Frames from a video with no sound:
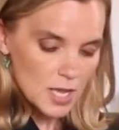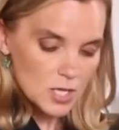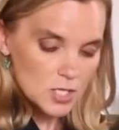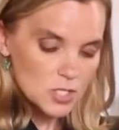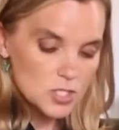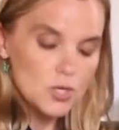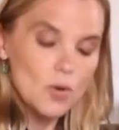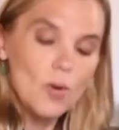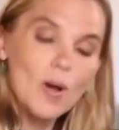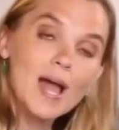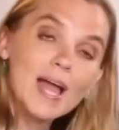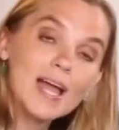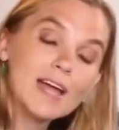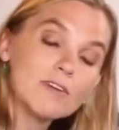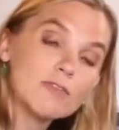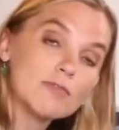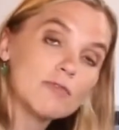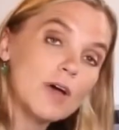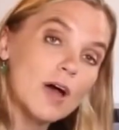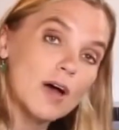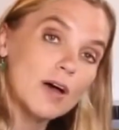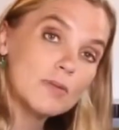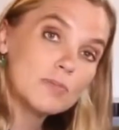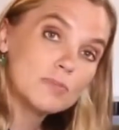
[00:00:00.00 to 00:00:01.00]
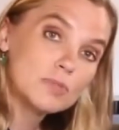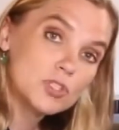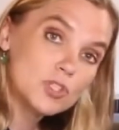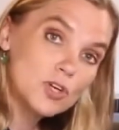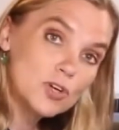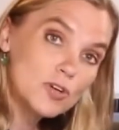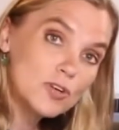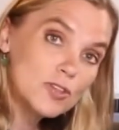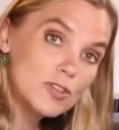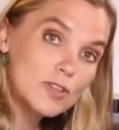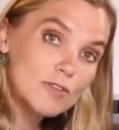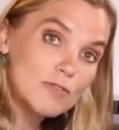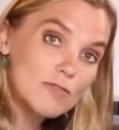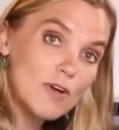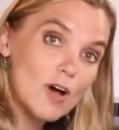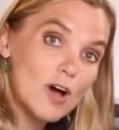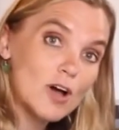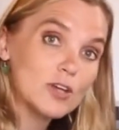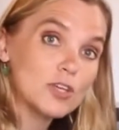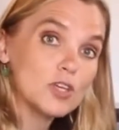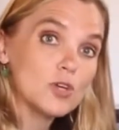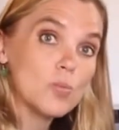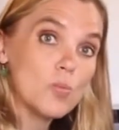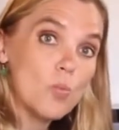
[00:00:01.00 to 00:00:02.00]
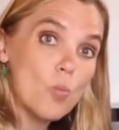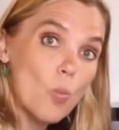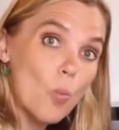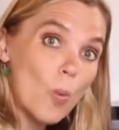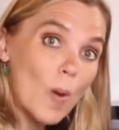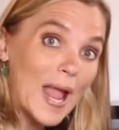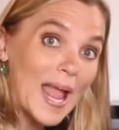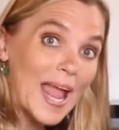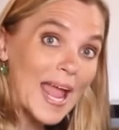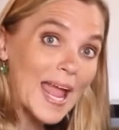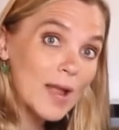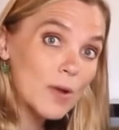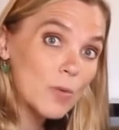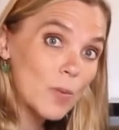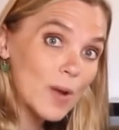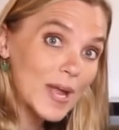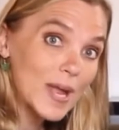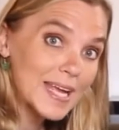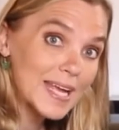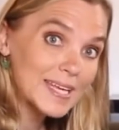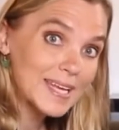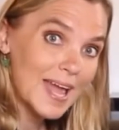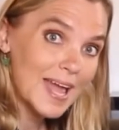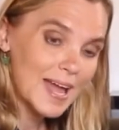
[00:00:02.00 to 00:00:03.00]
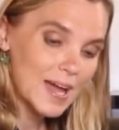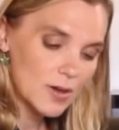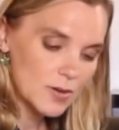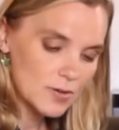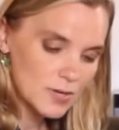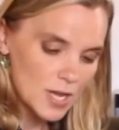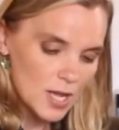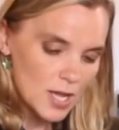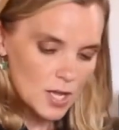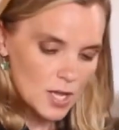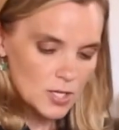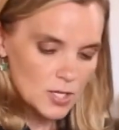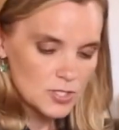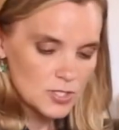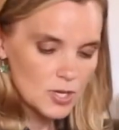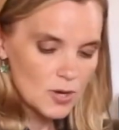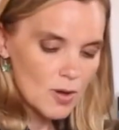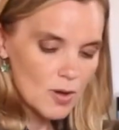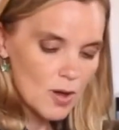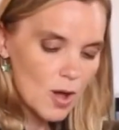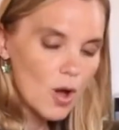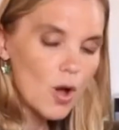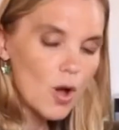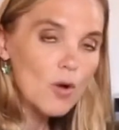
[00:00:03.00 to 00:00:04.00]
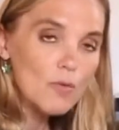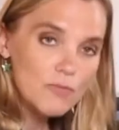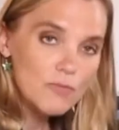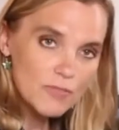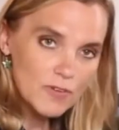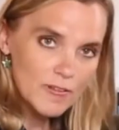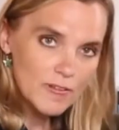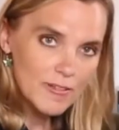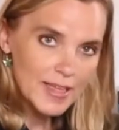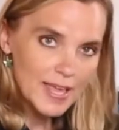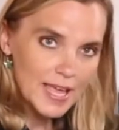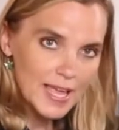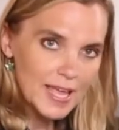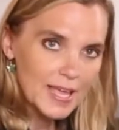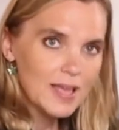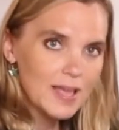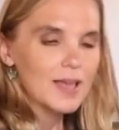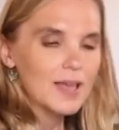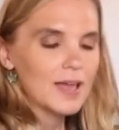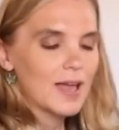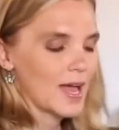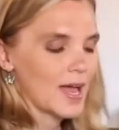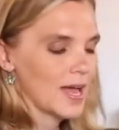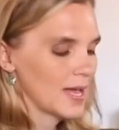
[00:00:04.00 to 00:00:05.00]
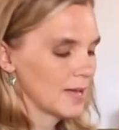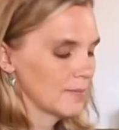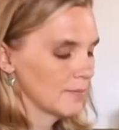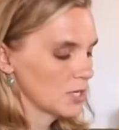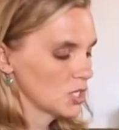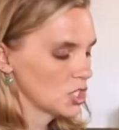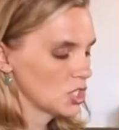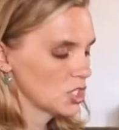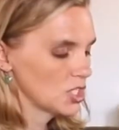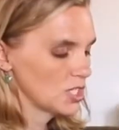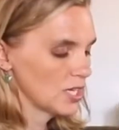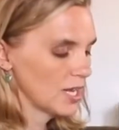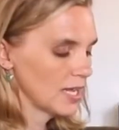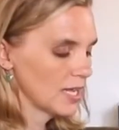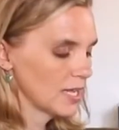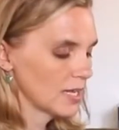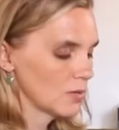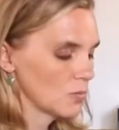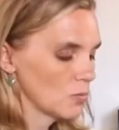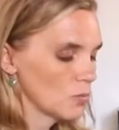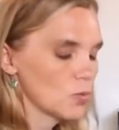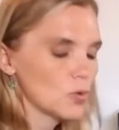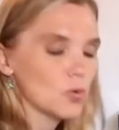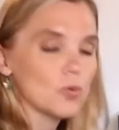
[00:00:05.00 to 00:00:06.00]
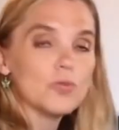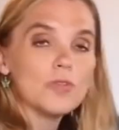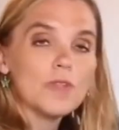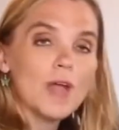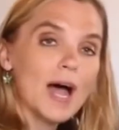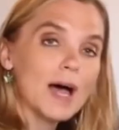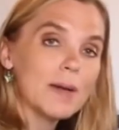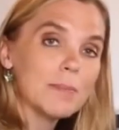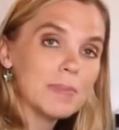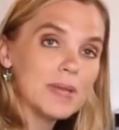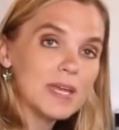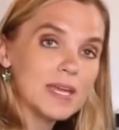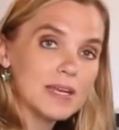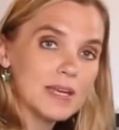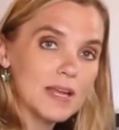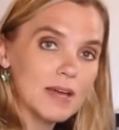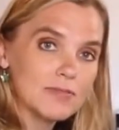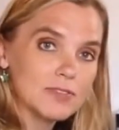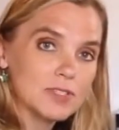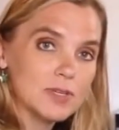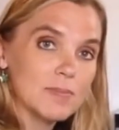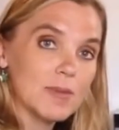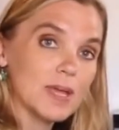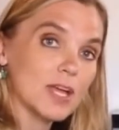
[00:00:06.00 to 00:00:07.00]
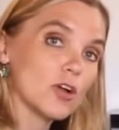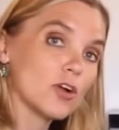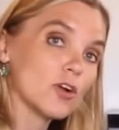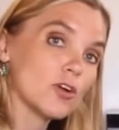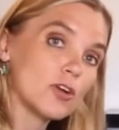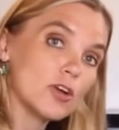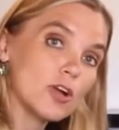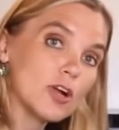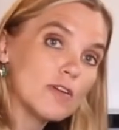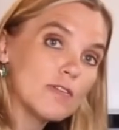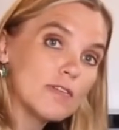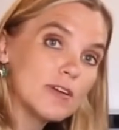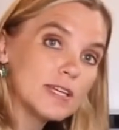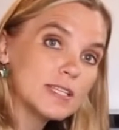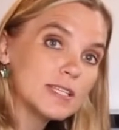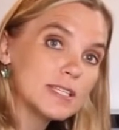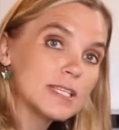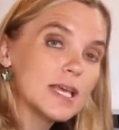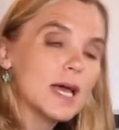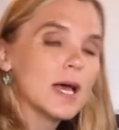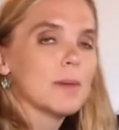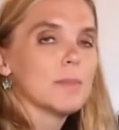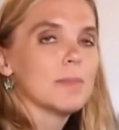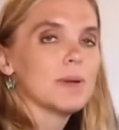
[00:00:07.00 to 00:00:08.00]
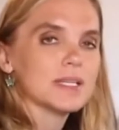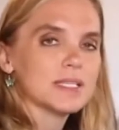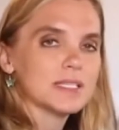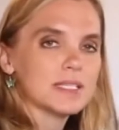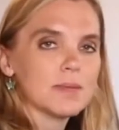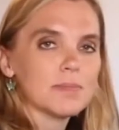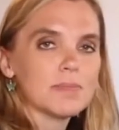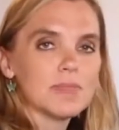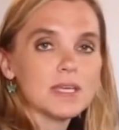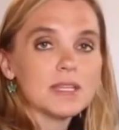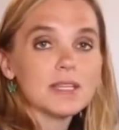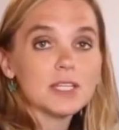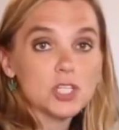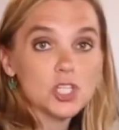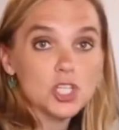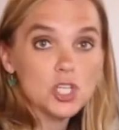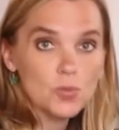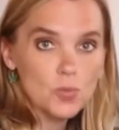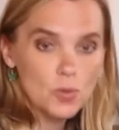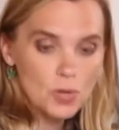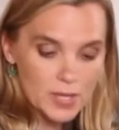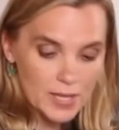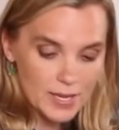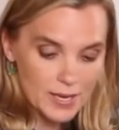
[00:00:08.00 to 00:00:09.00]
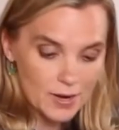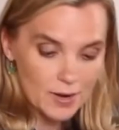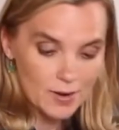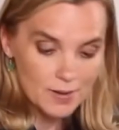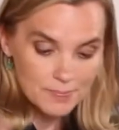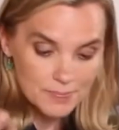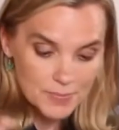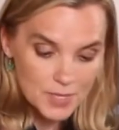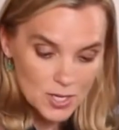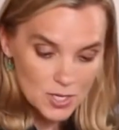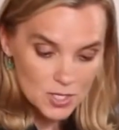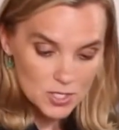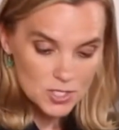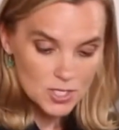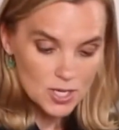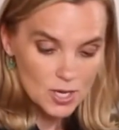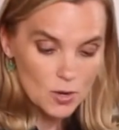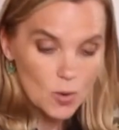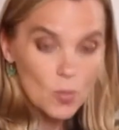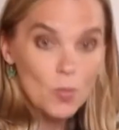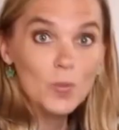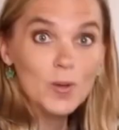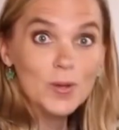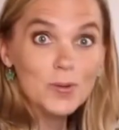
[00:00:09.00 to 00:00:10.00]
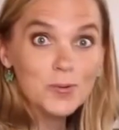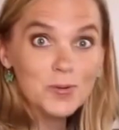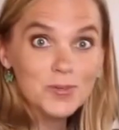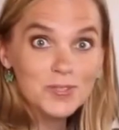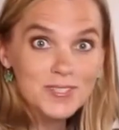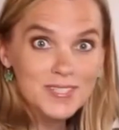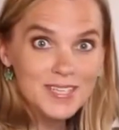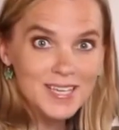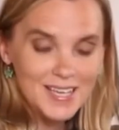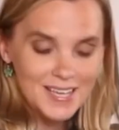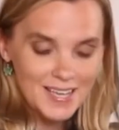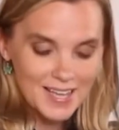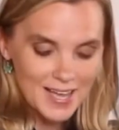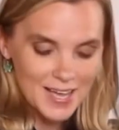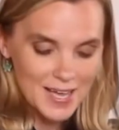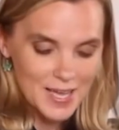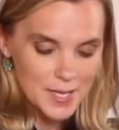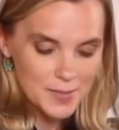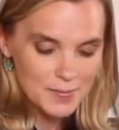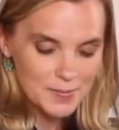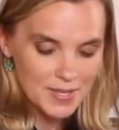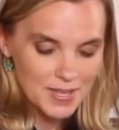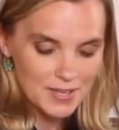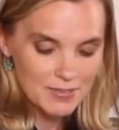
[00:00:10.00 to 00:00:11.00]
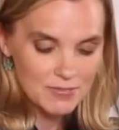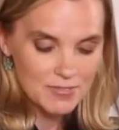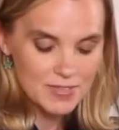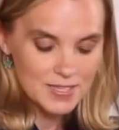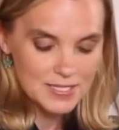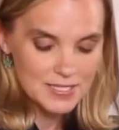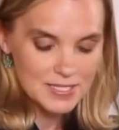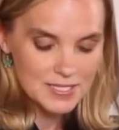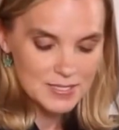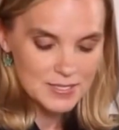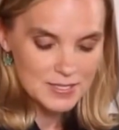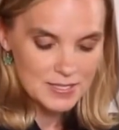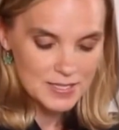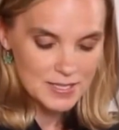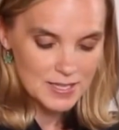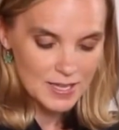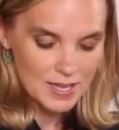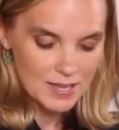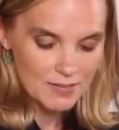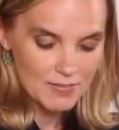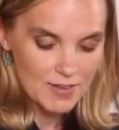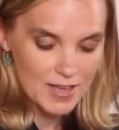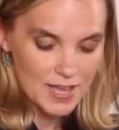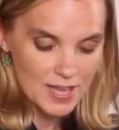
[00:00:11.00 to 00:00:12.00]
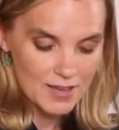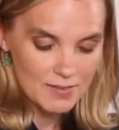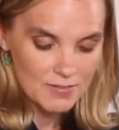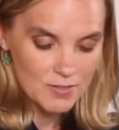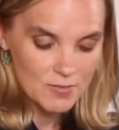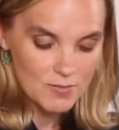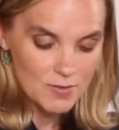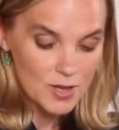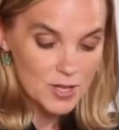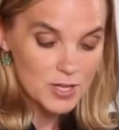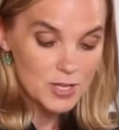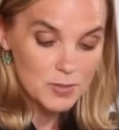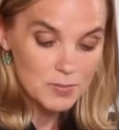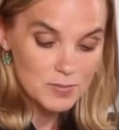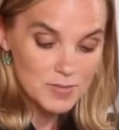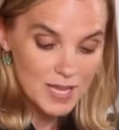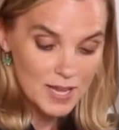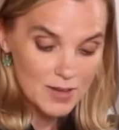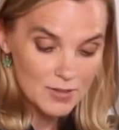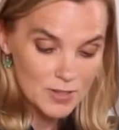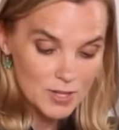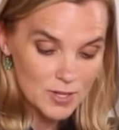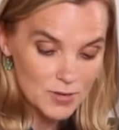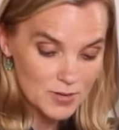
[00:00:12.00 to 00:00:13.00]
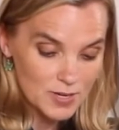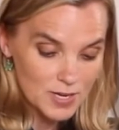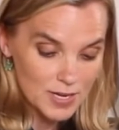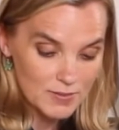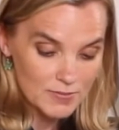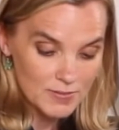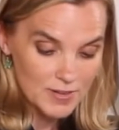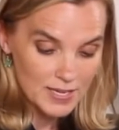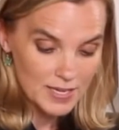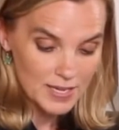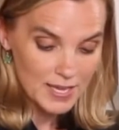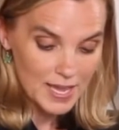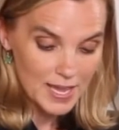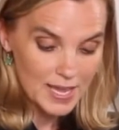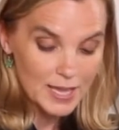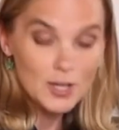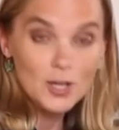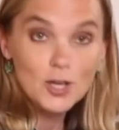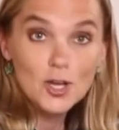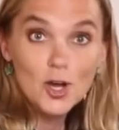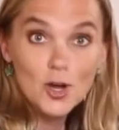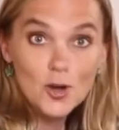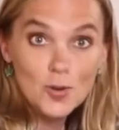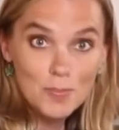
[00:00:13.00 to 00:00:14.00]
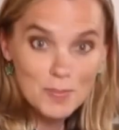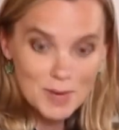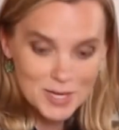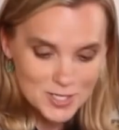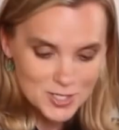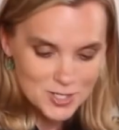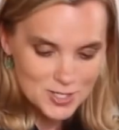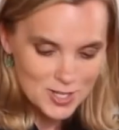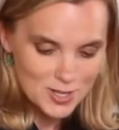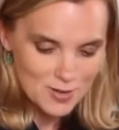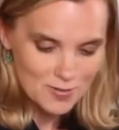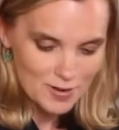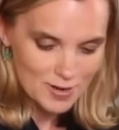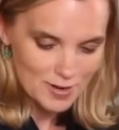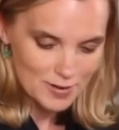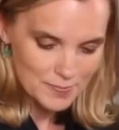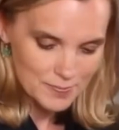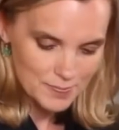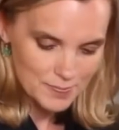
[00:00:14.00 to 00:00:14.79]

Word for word: So I have turned the volume way, way down. So hopefully um, it will not be enough to make her nervous, but something that she will hear. So we will see um, if this is, if I have the volume down low enough. It can't go much lower.